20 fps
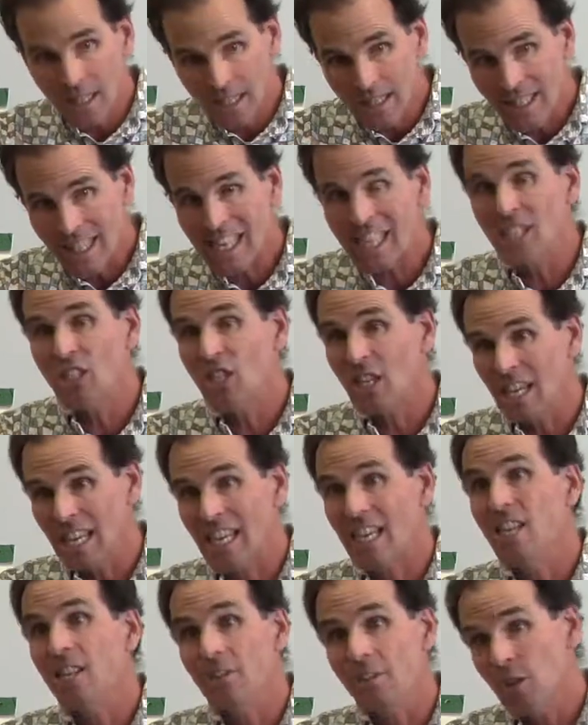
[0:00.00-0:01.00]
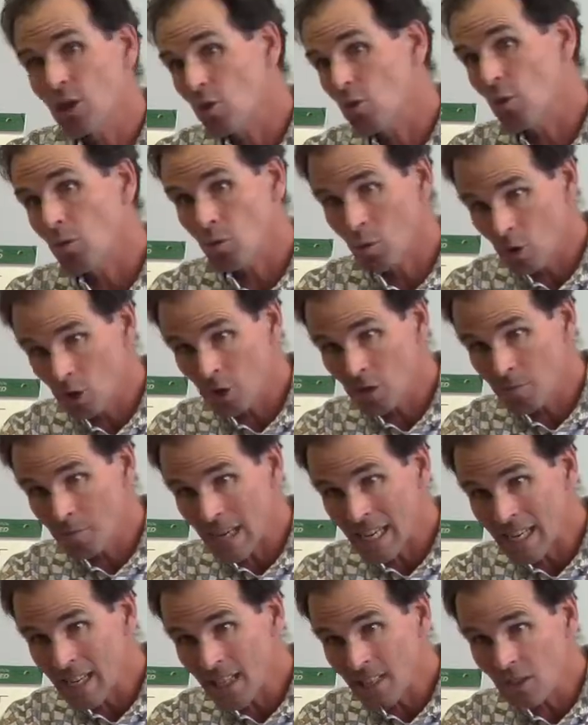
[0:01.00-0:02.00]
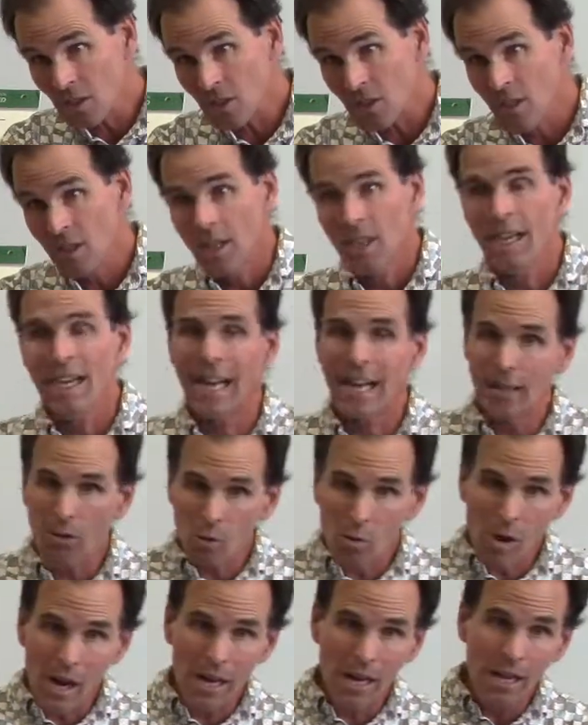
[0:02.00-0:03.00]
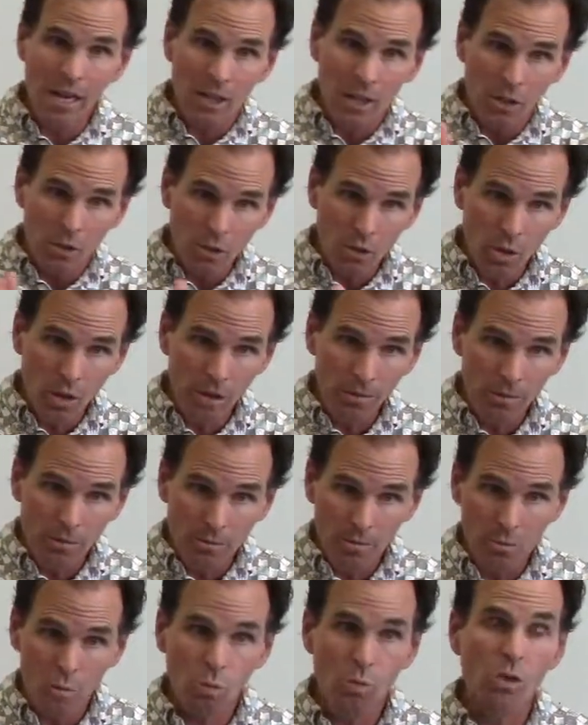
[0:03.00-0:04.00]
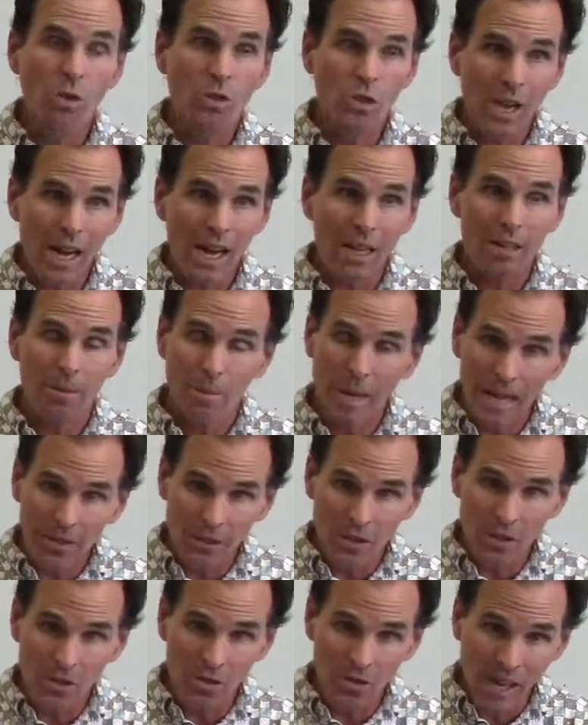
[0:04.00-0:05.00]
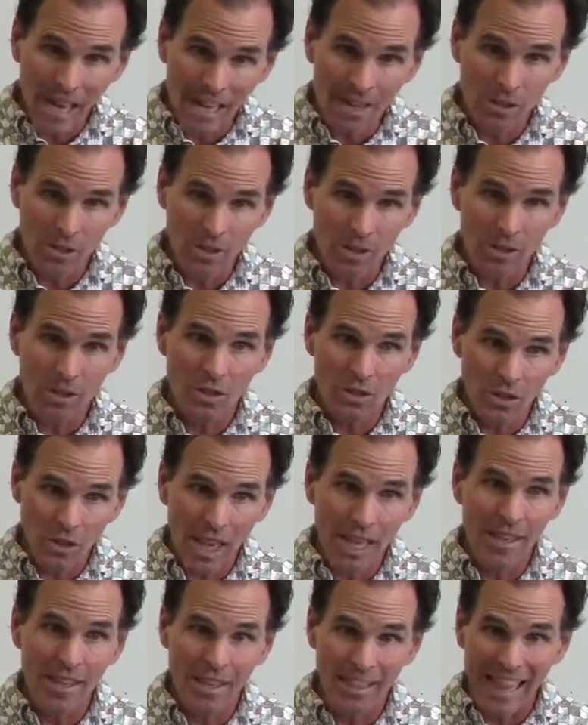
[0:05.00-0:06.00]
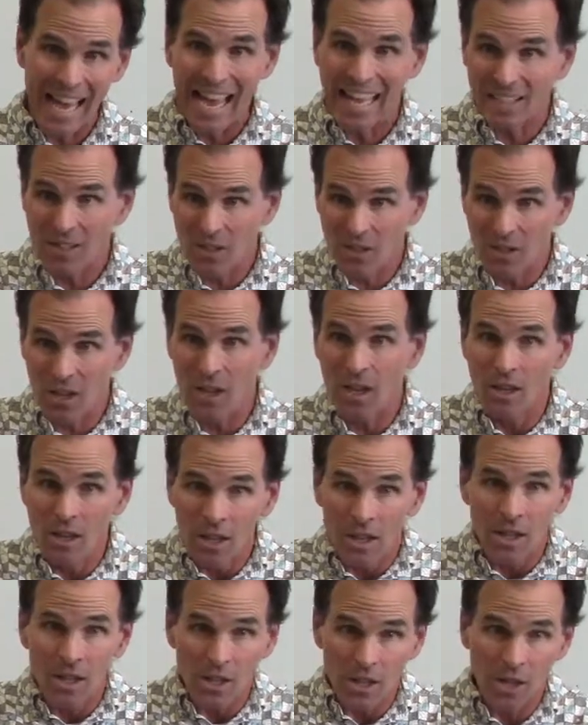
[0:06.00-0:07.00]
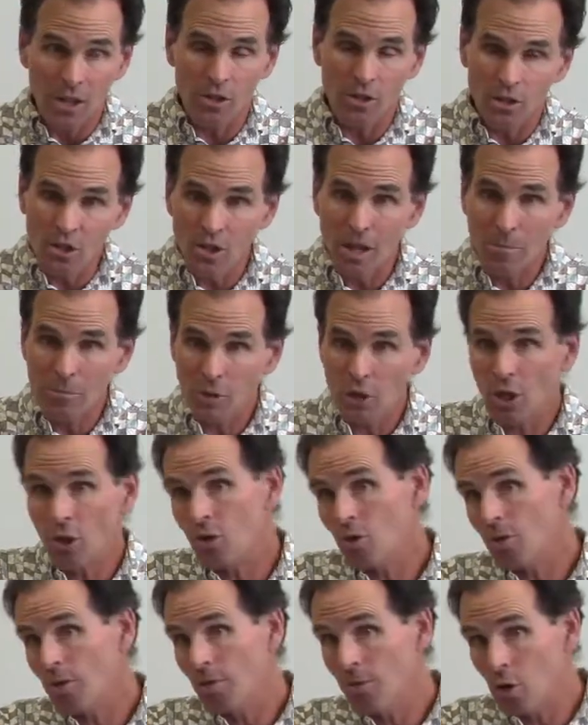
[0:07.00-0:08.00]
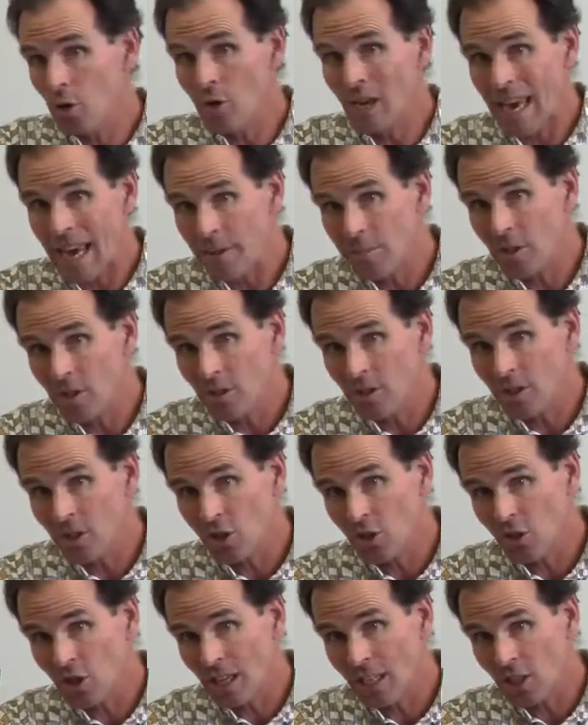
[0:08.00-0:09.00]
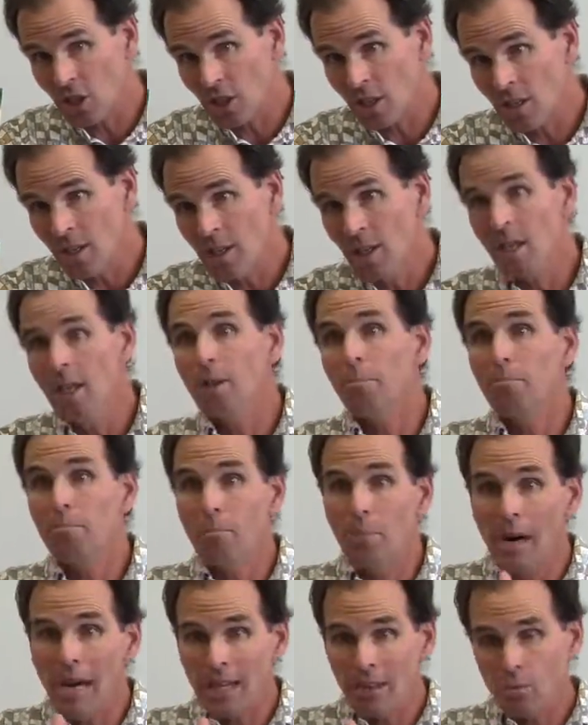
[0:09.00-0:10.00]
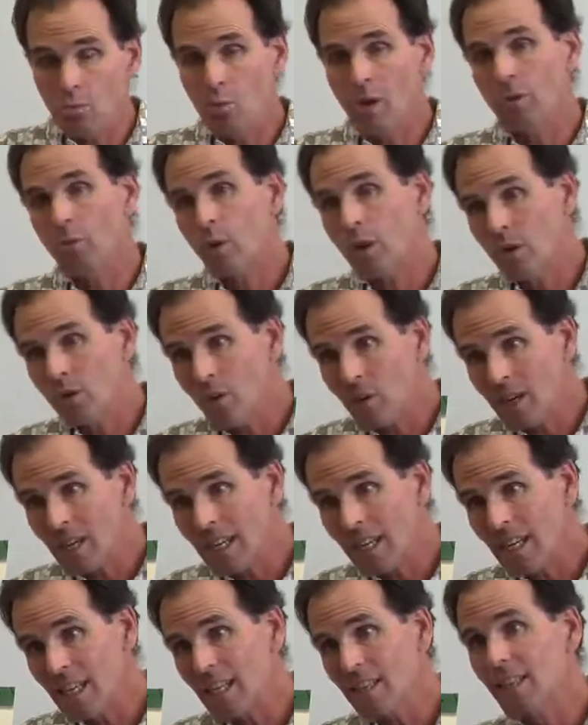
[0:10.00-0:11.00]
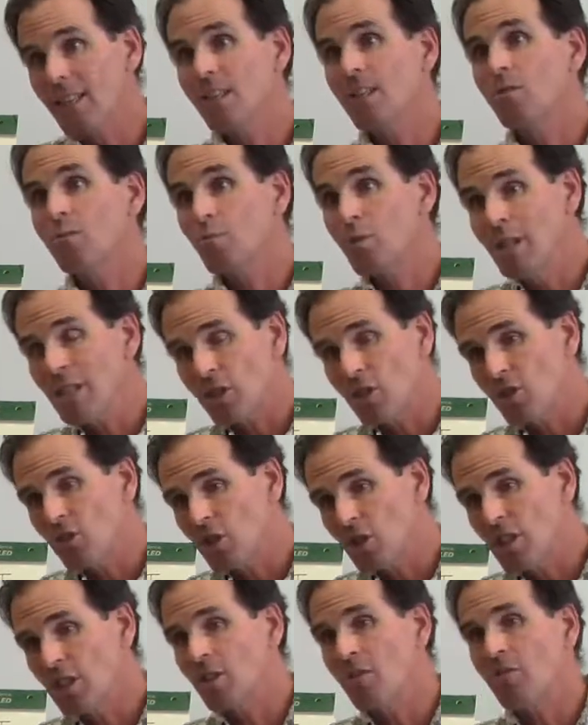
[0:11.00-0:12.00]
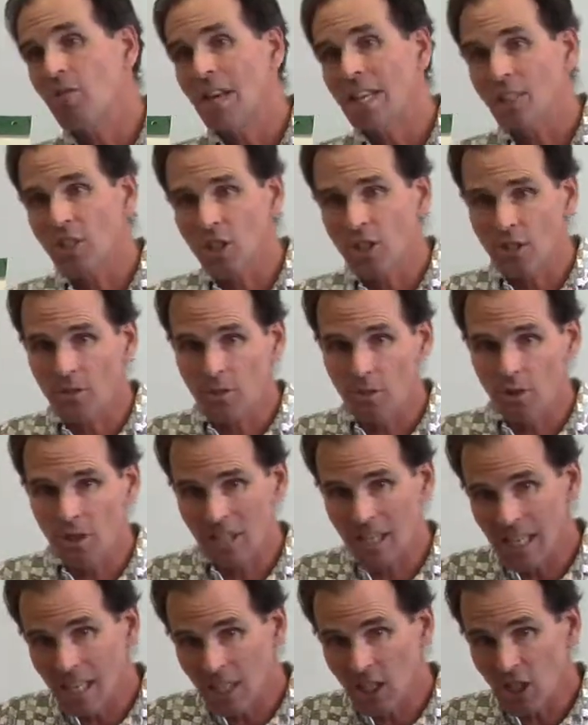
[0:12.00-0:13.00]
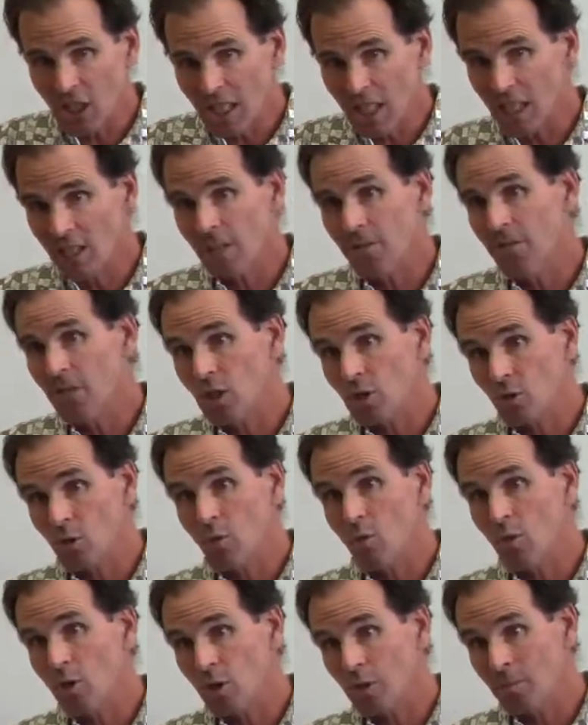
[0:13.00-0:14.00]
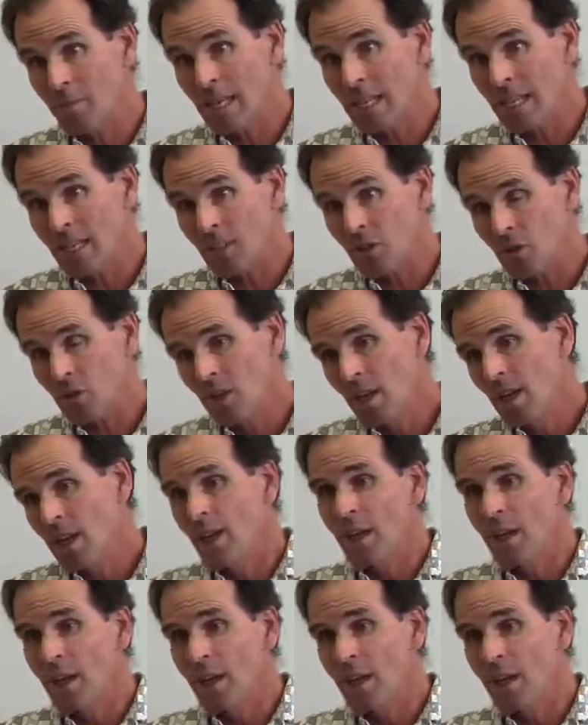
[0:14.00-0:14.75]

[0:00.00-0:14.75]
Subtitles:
teaching individual word meanings, and I don't want to sort of, we'll talk about this later, say that that's the, you know, sum total of vocabulary instruction, but when we look at research interventions for teaching individual word meanings,